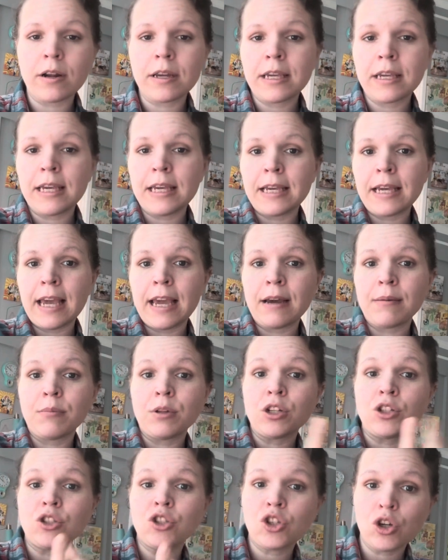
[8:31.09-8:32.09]
King
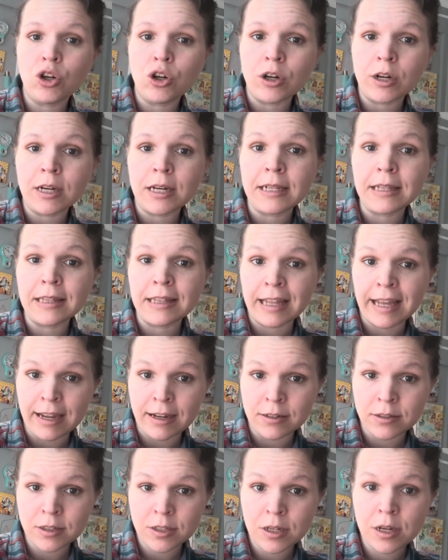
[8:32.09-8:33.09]
Hamlet took
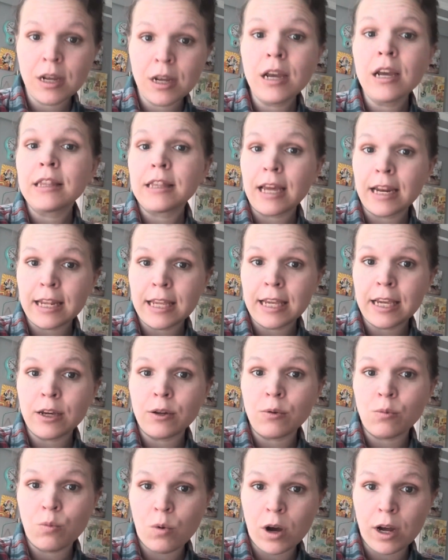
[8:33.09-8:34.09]
land that he
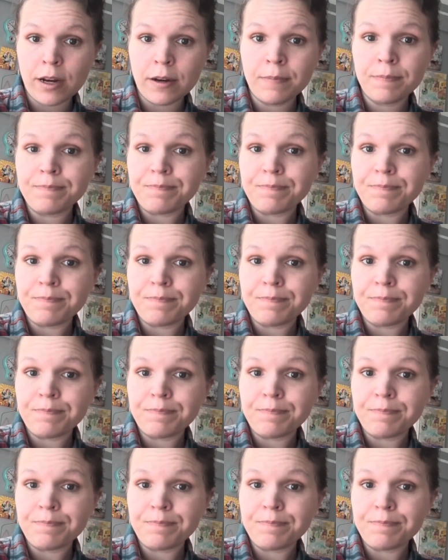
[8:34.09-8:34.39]
had won.